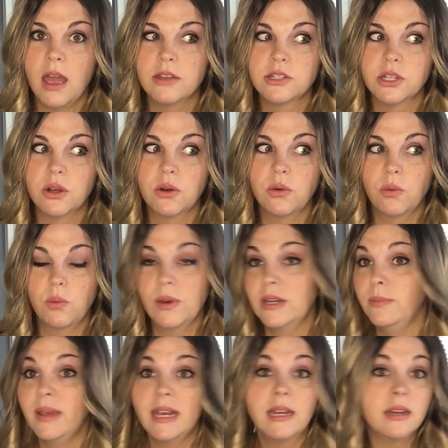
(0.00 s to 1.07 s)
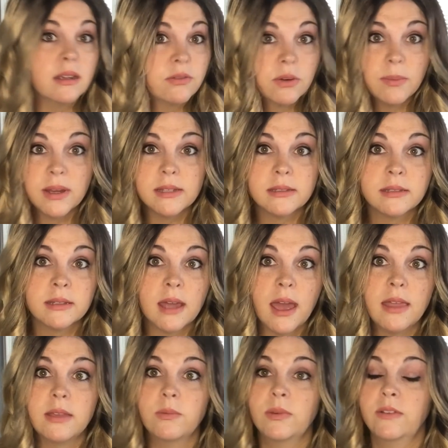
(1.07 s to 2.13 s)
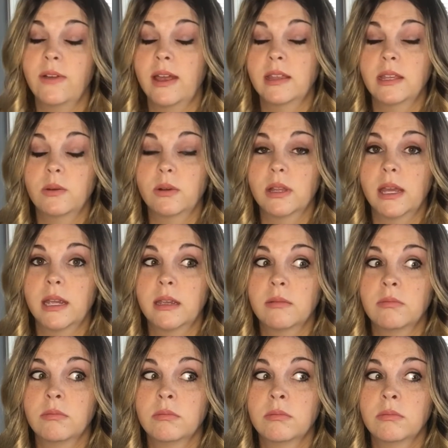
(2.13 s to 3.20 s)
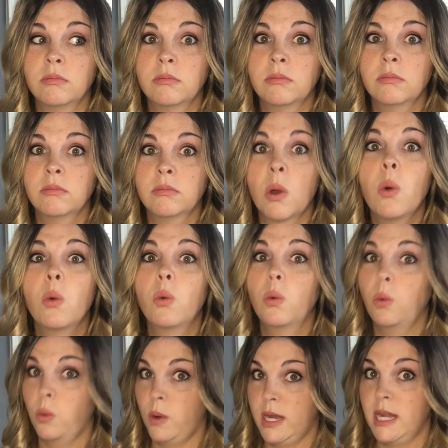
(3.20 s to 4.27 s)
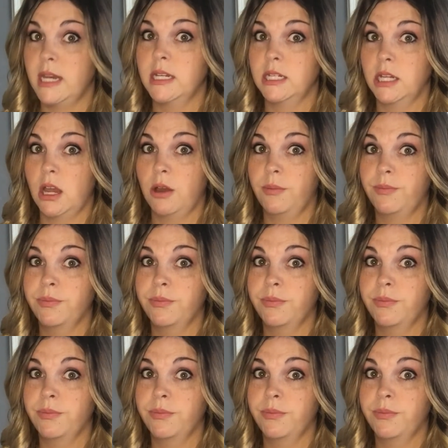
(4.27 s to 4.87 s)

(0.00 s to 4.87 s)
So we debated it for months, and then we finally were like, we need to go.